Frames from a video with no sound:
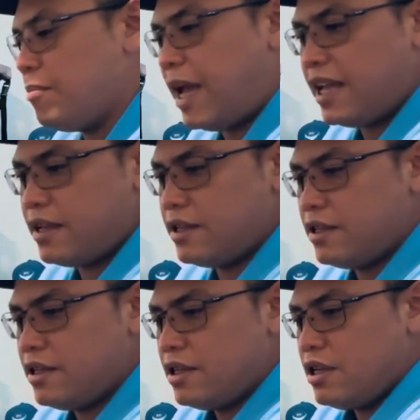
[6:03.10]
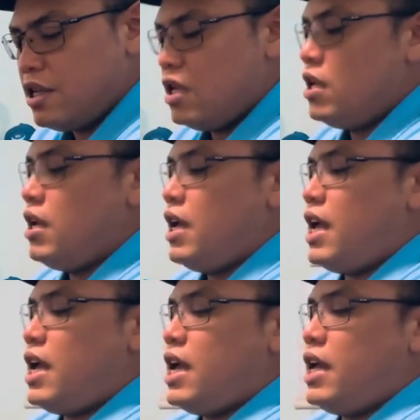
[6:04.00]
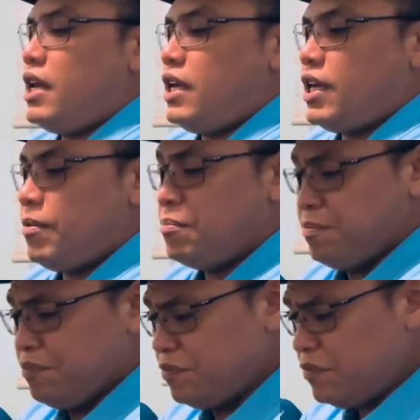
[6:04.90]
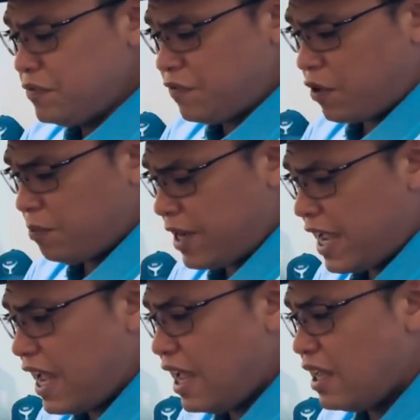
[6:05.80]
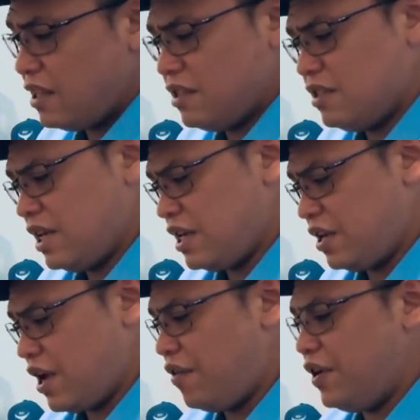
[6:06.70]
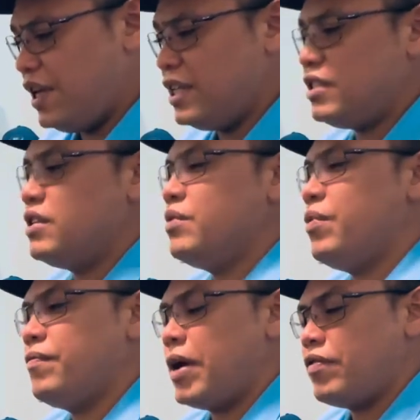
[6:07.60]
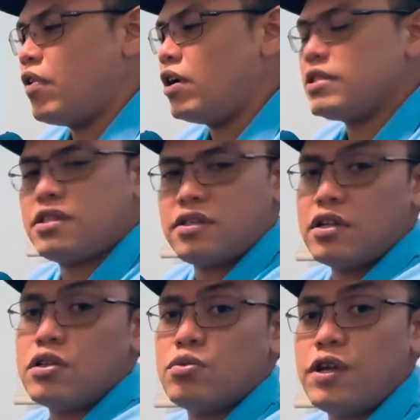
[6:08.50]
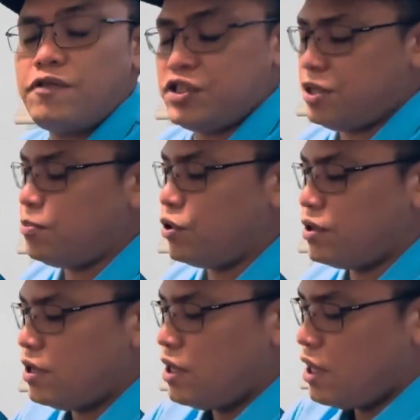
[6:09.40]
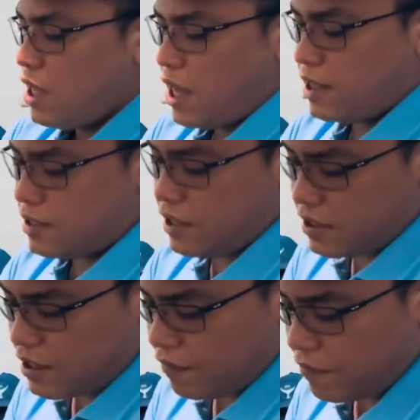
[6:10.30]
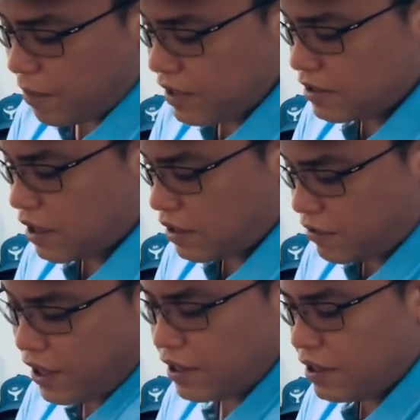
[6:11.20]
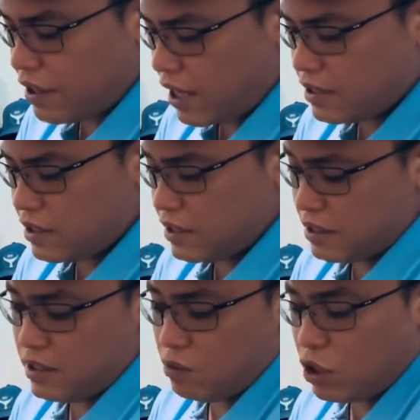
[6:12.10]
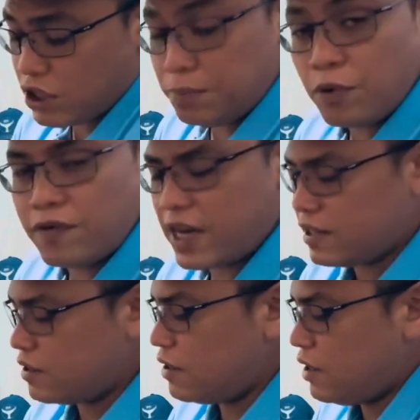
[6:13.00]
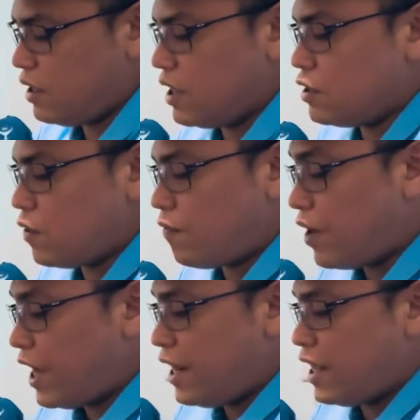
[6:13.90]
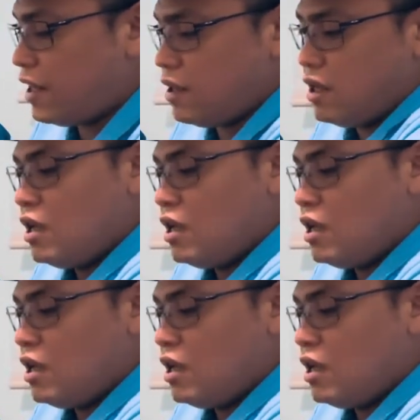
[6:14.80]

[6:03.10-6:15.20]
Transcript: bag and I can from there I can carry this with my rods to the fishing boat as these duffel bags are great as is waterproof guys in case of rain and